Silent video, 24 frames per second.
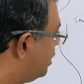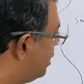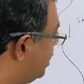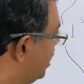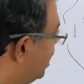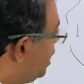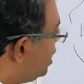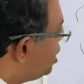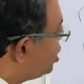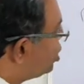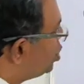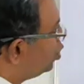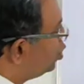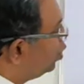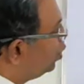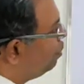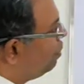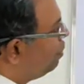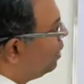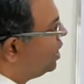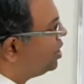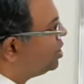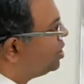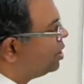These
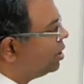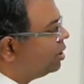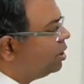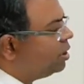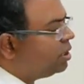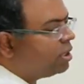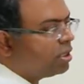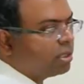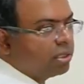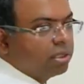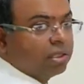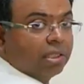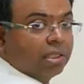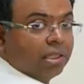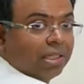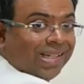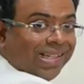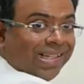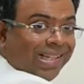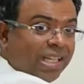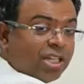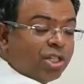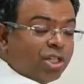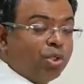two
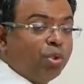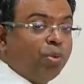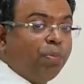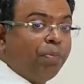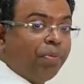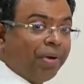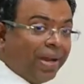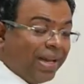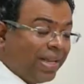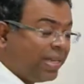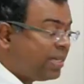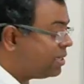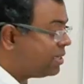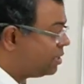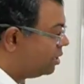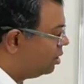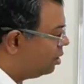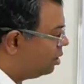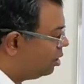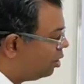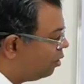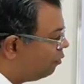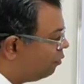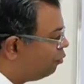
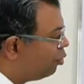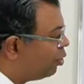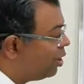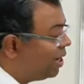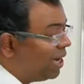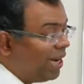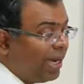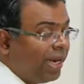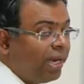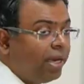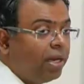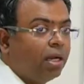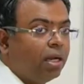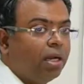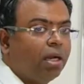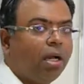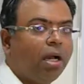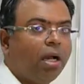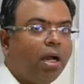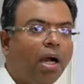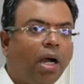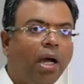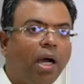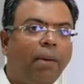breasts would need
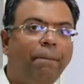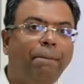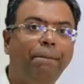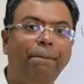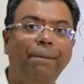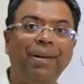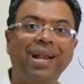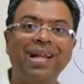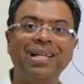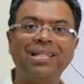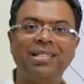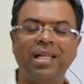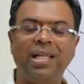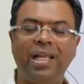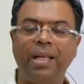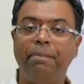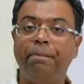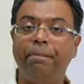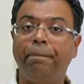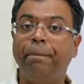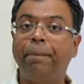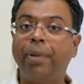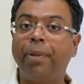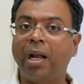a breast
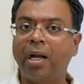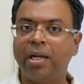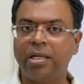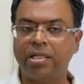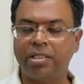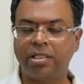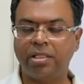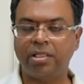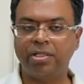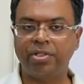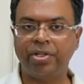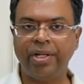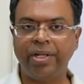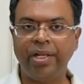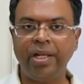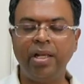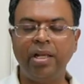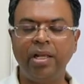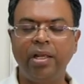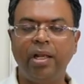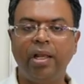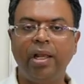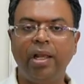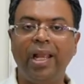implant
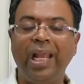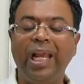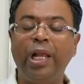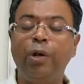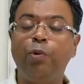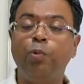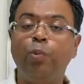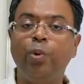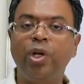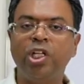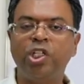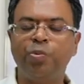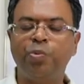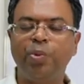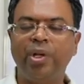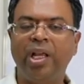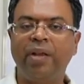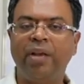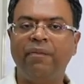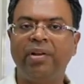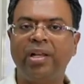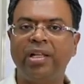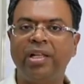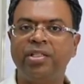surgery in which
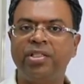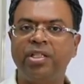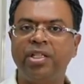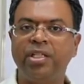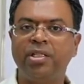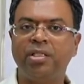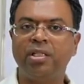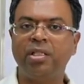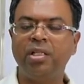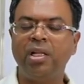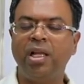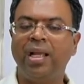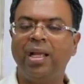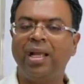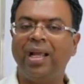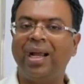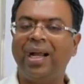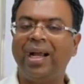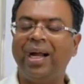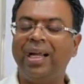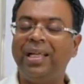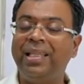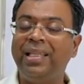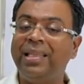we give an incision
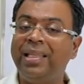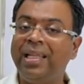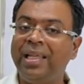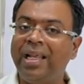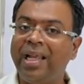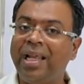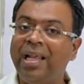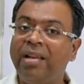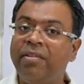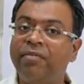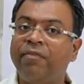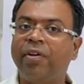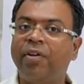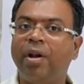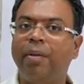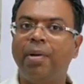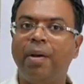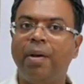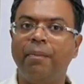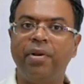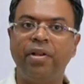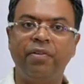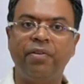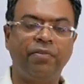in the
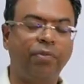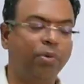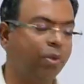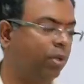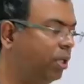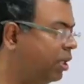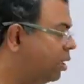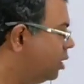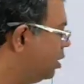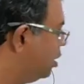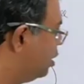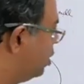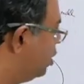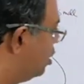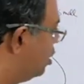inframammary fold.